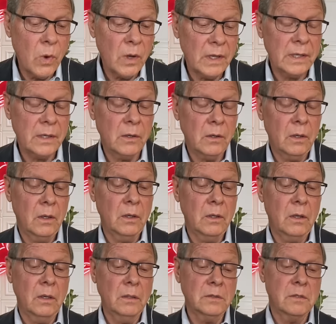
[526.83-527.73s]
and
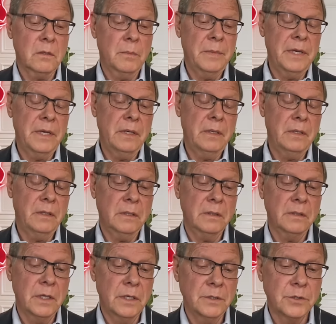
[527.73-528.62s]
also, I mean,
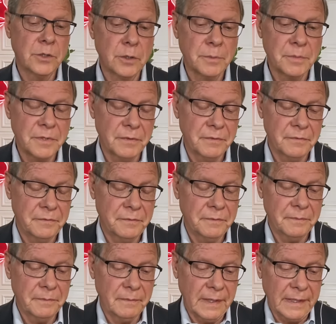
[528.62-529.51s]
in, in, terms
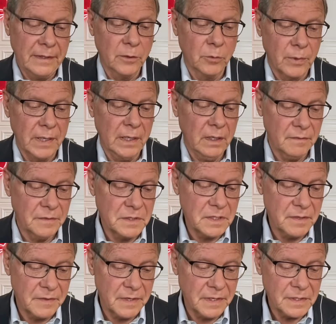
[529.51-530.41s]
of like the
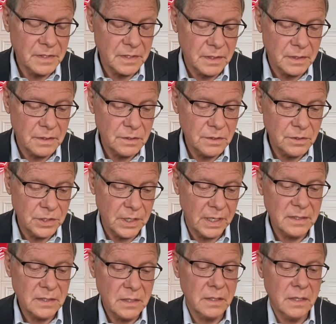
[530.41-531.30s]
relevance of this, uh,
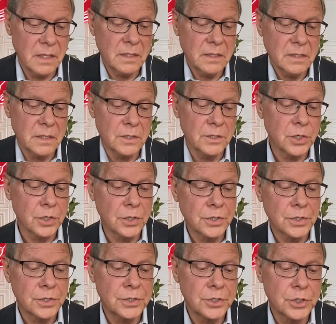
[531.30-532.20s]
Johnson thinks that
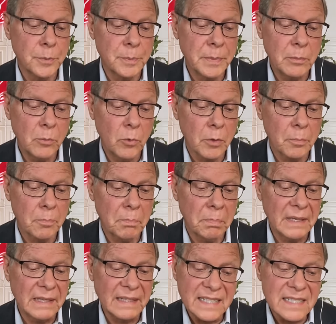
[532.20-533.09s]
churches should be more
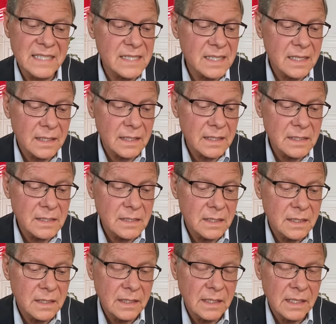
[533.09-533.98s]
politicized,
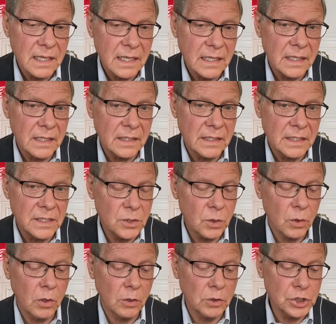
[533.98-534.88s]
and that the yeah.
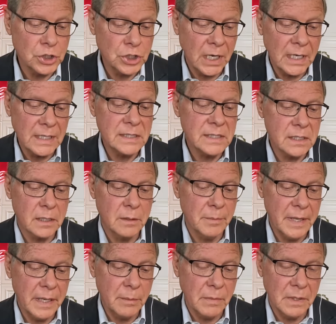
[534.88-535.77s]
so-called Johnson
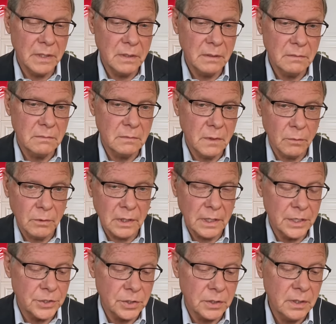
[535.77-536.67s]
Amendment, no
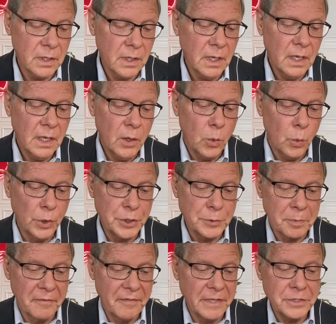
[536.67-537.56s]
relation,
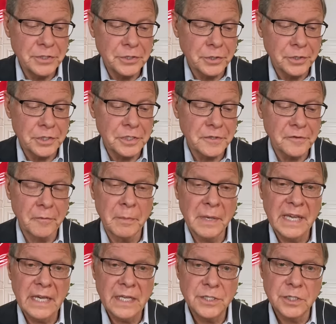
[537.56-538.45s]
which prevents churches from
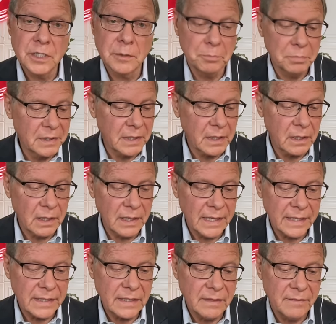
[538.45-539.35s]
engaging in political
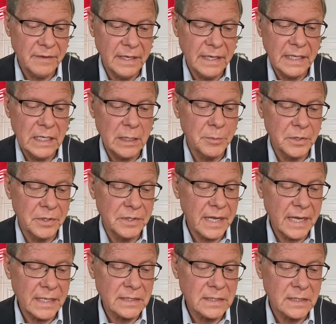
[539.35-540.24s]
activity to keep their
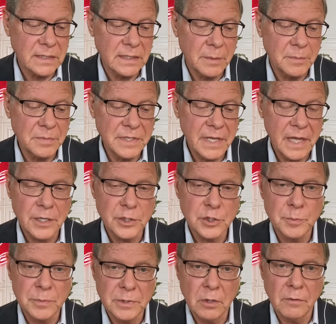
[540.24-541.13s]
tax-exempt status,
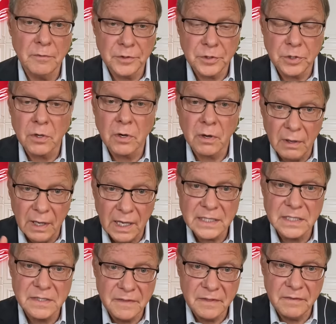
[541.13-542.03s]
should be overturned.
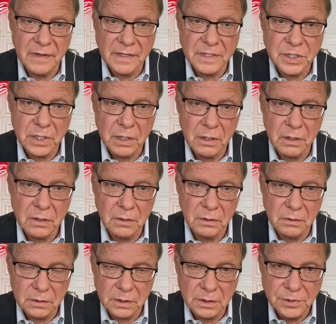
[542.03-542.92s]
Lots of
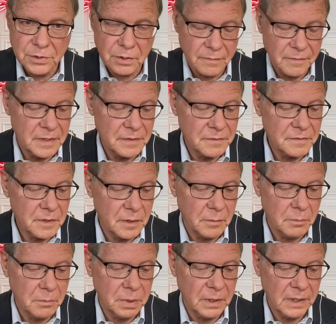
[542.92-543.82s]
evangelical conservatives
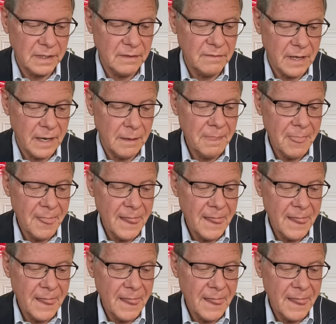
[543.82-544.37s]
uh, believe that.